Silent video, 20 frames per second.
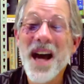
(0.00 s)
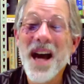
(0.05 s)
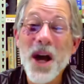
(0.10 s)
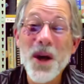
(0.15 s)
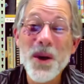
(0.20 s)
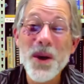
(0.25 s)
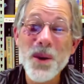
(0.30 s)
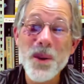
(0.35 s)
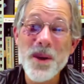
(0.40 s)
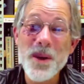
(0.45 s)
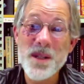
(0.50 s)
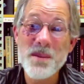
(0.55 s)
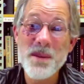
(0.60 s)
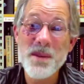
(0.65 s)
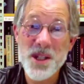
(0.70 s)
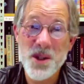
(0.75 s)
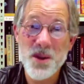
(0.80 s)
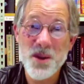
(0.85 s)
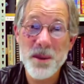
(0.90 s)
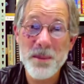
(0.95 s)
Who is
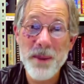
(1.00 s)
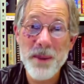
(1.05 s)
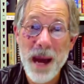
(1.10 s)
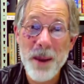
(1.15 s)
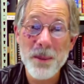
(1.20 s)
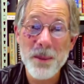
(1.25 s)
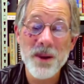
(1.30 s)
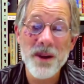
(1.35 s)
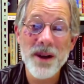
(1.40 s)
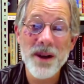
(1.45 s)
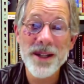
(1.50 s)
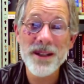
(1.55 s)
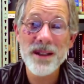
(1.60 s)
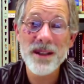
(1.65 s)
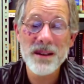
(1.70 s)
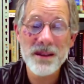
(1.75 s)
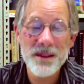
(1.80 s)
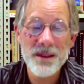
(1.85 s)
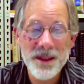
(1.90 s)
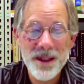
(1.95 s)
Mystery Babylon?
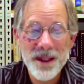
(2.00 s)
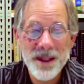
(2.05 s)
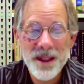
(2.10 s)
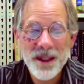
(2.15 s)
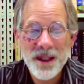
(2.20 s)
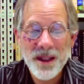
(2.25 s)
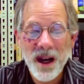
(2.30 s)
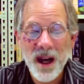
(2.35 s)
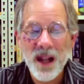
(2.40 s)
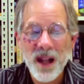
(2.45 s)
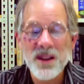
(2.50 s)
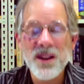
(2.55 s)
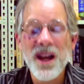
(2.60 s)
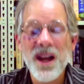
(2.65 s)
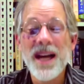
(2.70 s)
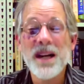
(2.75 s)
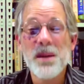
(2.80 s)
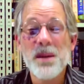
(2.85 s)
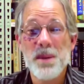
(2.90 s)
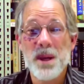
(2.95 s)
A
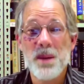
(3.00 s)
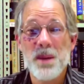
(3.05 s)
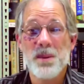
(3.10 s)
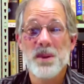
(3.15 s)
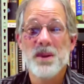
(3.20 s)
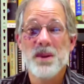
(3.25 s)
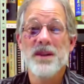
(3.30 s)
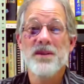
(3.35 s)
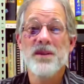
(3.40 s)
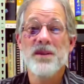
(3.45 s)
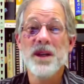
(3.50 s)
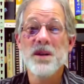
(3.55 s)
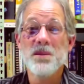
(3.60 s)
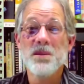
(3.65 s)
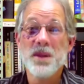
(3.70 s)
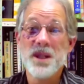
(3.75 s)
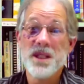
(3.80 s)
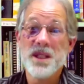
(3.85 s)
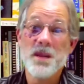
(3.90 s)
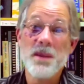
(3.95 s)
lot of people have written
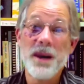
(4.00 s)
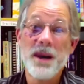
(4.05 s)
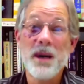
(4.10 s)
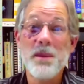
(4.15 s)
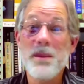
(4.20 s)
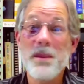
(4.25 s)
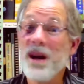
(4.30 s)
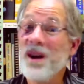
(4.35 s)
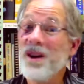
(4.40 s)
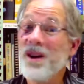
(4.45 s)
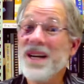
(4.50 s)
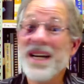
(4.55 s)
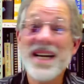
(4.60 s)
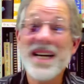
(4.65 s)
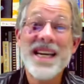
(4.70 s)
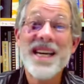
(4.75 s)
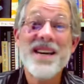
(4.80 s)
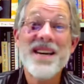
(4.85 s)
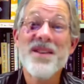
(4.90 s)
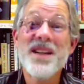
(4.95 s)
books about America,
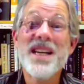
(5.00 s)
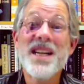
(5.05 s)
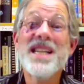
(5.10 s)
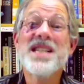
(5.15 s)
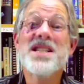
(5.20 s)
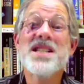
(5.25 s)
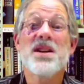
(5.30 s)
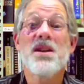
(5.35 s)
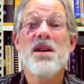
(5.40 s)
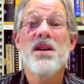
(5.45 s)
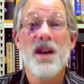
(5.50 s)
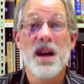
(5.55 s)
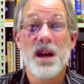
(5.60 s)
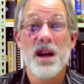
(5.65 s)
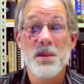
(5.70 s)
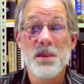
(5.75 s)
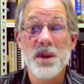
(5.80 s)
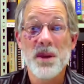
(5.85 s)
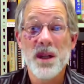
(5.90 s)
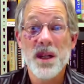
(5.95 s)
even
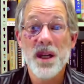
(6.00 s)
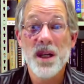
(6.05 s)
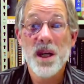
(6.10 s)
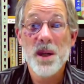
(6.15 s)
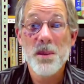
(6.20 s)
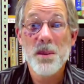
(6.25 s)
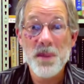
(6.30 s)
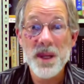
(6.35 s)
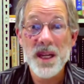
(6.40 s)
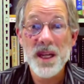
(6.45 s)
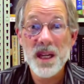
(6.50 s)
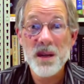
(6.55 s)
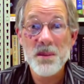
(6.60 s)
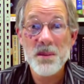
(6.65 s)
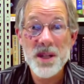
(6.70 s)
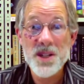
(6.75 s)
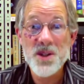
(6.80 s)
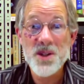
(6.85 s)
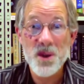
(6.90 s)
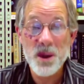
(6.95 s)
Islam being
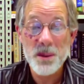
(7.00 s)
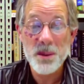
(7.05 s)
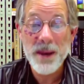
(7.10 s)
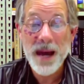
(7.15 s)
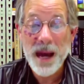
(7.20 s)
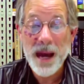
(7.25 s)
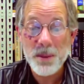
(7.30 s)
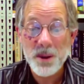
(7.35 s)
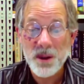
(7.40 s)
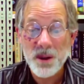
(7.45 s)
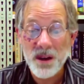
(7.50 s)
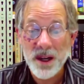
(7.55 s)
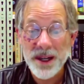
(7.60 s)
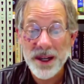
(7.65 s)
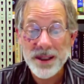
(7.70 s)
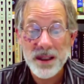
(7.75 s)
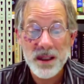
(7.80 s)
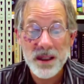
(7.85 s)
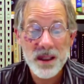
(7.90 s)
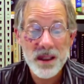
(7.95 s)
Mystery
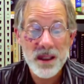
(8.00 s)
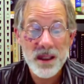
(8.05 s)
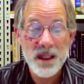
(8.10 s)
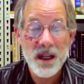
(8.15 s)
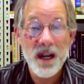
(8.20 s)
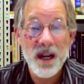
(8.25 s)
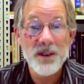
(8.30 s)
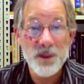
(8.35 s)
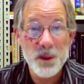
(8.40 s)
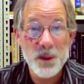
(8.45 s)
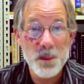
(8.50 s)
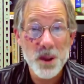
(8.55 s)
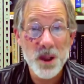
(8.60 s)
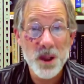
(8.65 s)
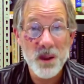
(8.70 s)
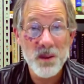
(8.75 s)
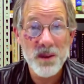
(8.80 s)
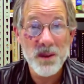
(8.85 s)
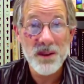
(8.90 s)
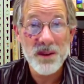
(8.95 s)
Babylon of the book
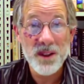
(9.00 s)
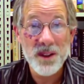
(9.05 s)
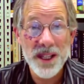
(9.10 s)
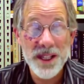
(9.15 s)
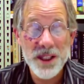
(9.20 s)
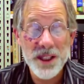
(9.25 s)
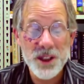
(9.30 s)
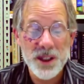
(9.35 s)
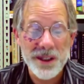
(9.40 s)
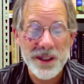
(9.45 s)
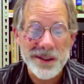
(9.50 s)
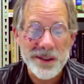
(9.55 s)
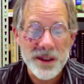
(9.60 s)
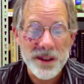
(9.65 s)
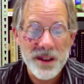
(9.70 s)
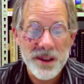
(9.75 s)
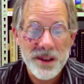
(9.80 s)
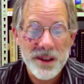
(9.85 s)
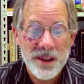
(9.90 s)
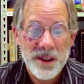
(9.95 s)
of Revelation.
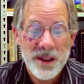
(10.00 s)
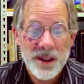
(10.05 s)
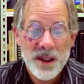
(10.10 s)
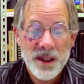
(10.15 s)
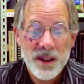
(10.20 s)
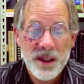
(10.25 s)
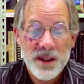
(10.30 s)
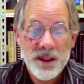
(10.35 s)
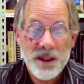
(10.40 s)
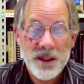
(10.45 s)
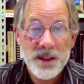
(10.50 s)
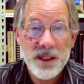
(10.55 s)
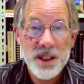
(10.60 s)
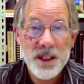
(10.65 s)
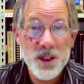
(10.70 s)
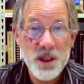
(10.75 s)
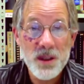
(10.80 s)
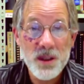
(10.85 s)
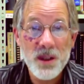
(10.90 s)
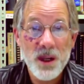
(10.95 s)

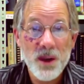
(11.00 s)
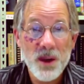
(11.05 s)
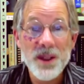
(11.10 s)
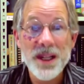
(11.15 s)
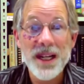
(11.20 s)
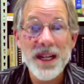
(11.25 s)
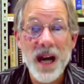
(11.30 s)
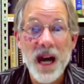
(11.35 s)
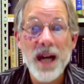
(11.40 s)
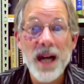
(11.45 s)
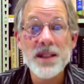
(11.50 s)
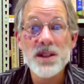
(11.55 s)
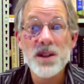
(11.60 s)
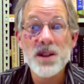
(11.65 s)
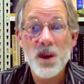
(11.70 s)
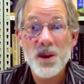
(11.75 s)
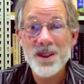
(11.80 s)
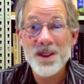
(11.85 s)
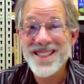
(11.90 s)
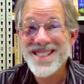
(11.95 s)
Did you know that God
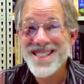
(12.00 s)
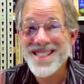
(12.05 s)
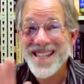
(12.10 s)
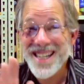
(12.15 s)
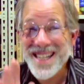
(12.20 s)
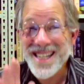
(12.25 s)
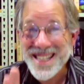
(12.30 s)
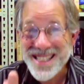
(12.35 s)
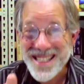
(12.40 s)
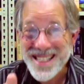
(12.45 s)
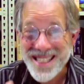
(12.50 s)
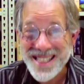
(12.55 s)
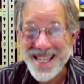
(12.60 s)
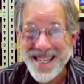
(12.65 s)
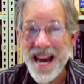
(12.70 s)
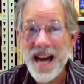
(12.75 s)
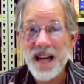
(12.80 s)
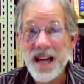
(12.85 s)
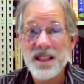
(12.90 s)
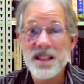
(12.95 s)
told us
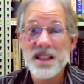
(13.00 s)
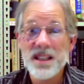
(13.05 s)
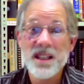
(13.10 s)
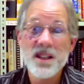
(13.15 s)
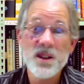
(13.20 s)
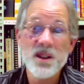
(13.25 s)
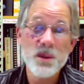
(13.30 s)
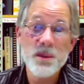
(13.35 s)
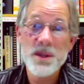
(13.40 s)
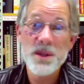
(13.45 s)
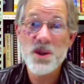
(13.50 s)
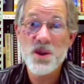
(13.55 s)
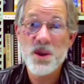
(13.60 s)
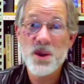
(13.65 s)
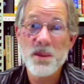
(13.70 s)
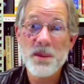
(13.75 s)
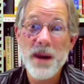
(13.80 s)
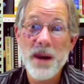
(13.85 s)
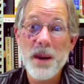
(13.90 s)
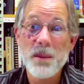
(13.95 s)
exactly who Mystery
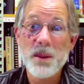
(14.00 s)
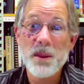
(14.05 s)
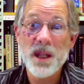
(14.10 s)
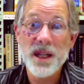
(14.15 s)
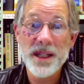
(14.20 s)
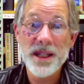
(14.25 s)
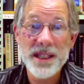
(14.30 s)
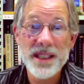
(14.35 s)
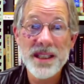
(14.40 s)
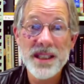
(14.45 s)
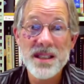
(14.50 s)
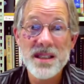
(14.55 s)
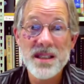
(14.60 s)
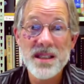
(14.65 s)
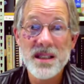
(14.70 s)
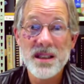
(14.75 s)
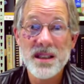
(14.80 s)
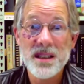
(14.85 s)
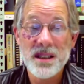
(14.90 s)
Babylon is?